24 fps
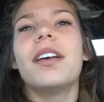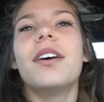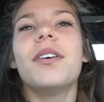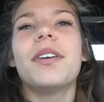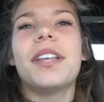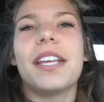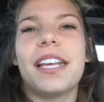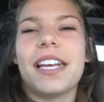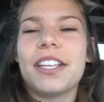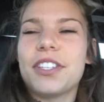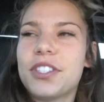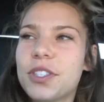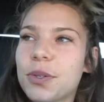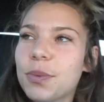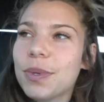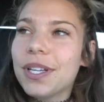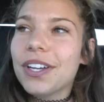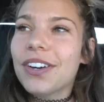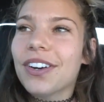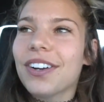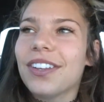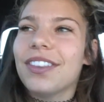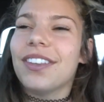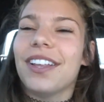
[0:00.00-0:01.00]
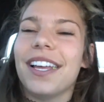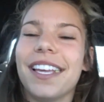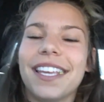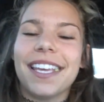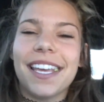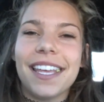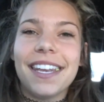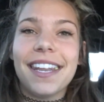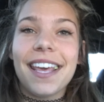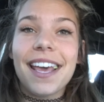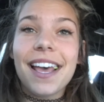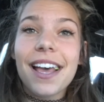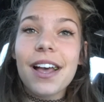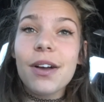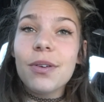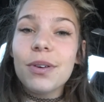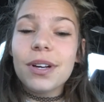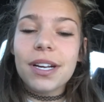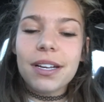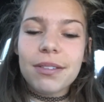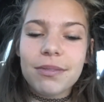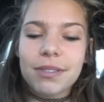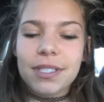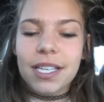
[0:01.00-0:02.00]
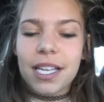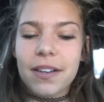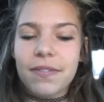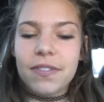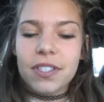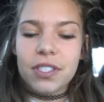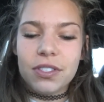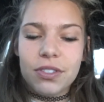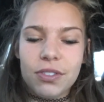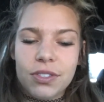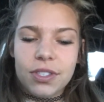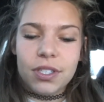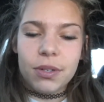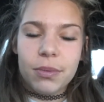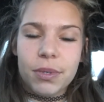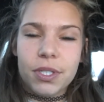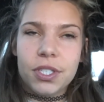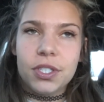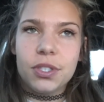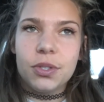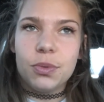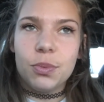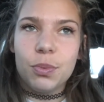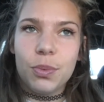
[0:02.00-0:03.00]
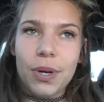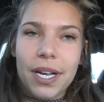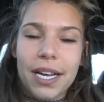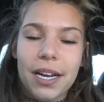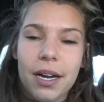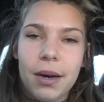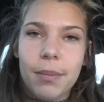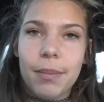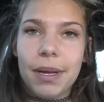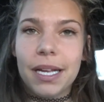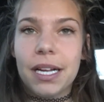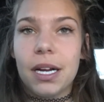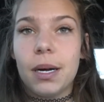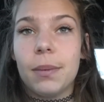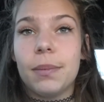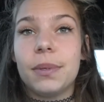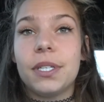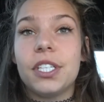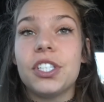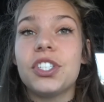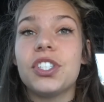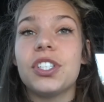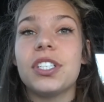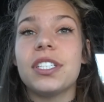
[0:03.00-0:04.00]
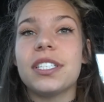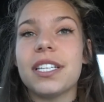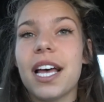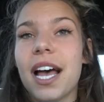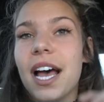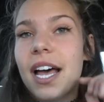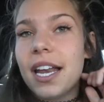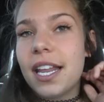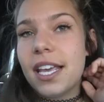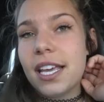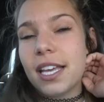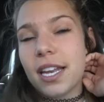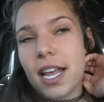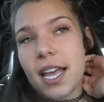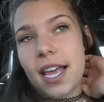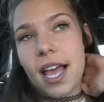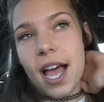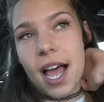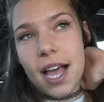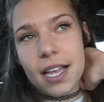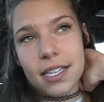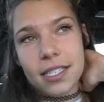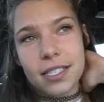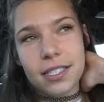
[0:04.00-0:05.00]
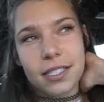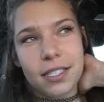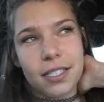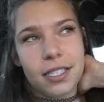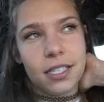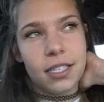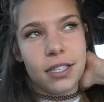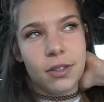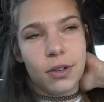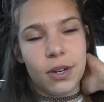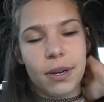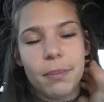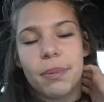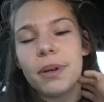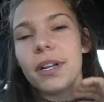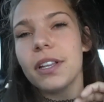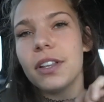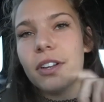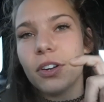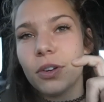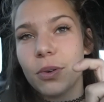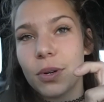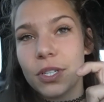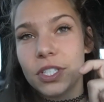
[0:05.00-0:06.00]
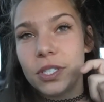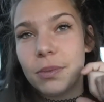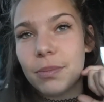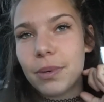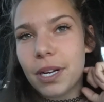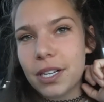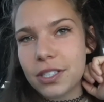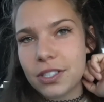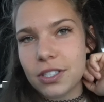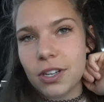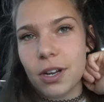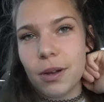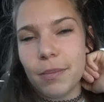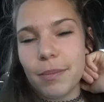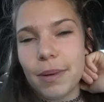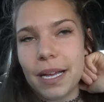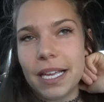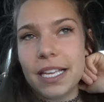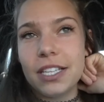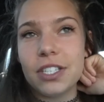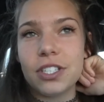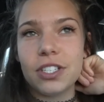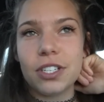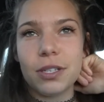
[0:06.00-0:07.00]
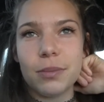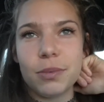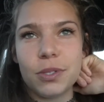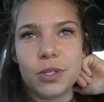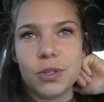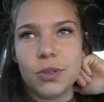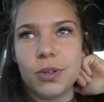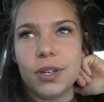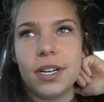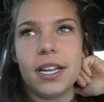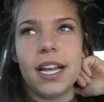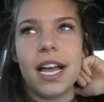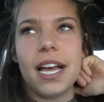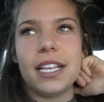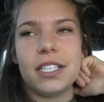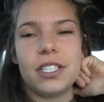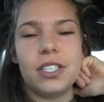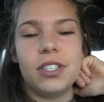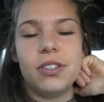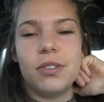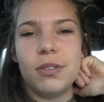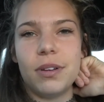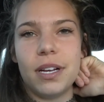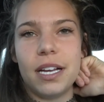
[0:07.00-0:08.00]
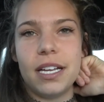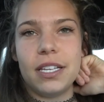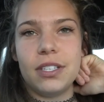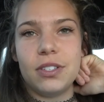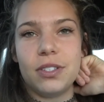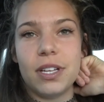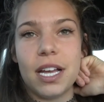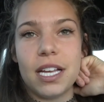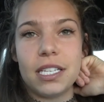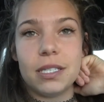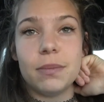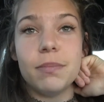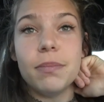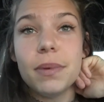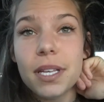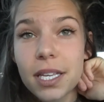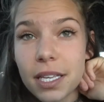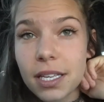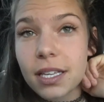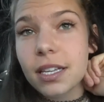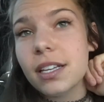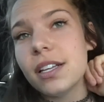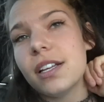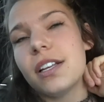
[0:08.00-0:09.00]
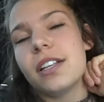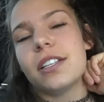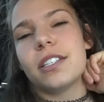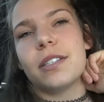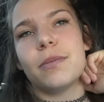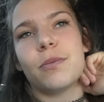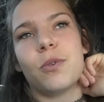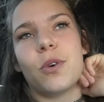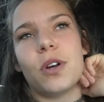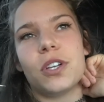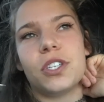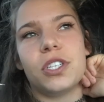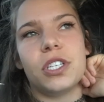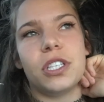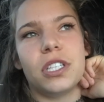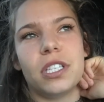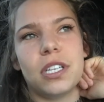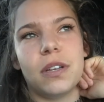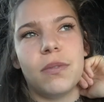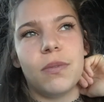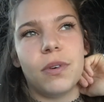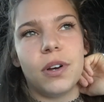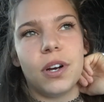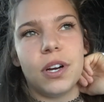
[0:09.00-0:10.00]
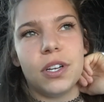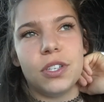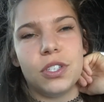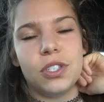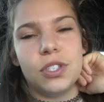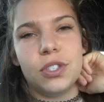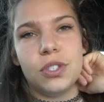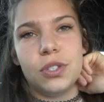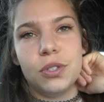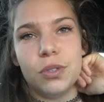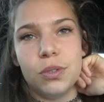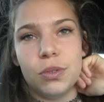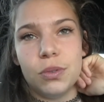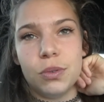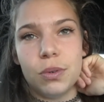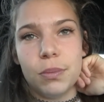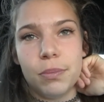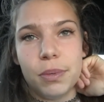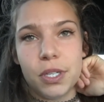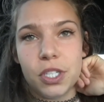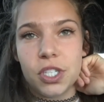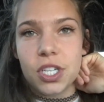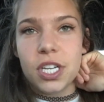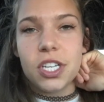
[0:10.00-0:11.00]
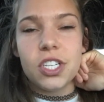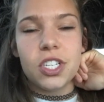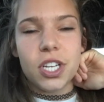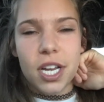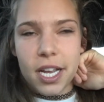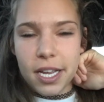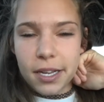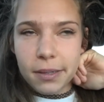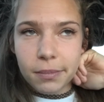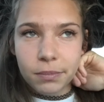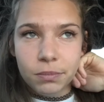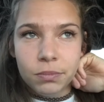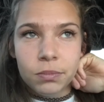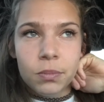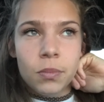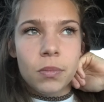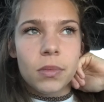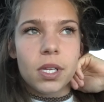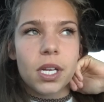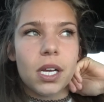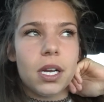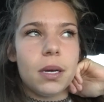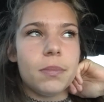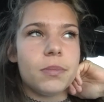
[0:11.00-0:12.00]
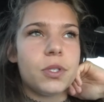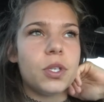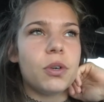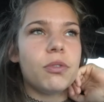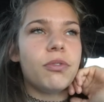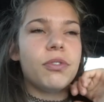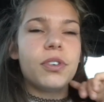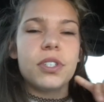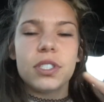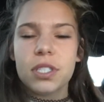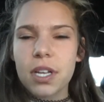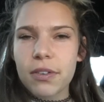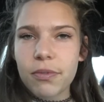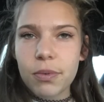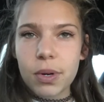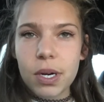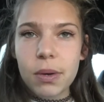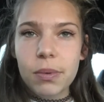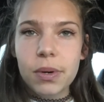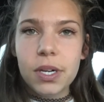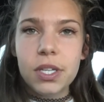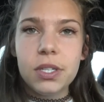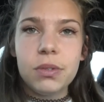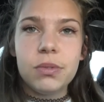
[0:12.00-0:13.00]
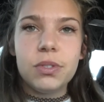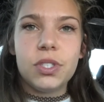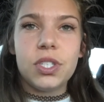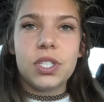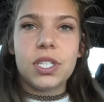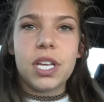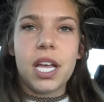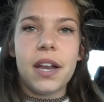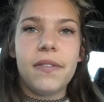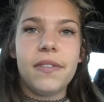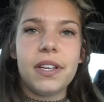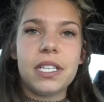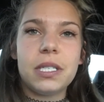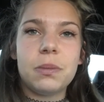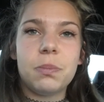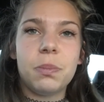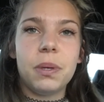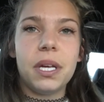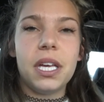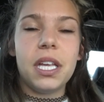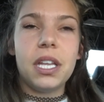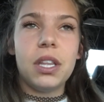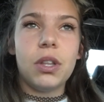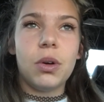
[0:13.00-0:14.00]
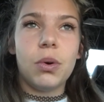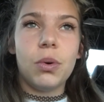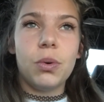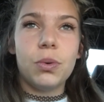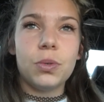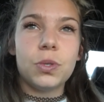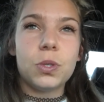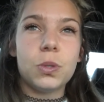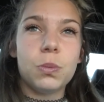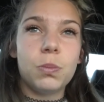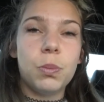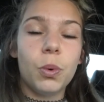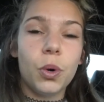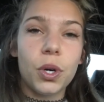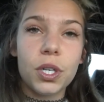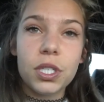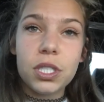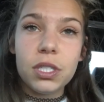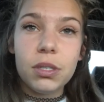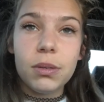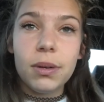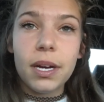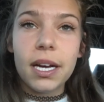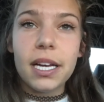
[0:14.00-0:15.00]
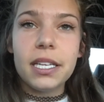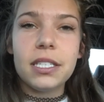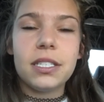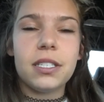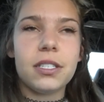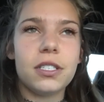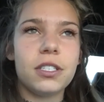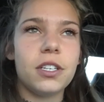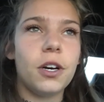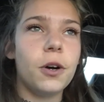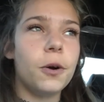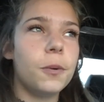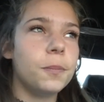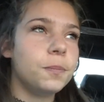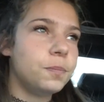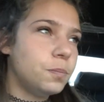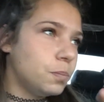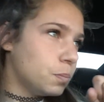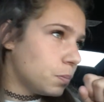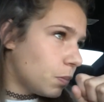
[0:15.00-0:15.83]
Okay, guys, so we are like an hour outside of Azusa, which is where my competition is at, and I asked, or I put a little question box on my Instagram story asking you guys to ask me some questions in regards to BJJ. So first off, what I wanna do is just kind of explain the whole sport to you guys. So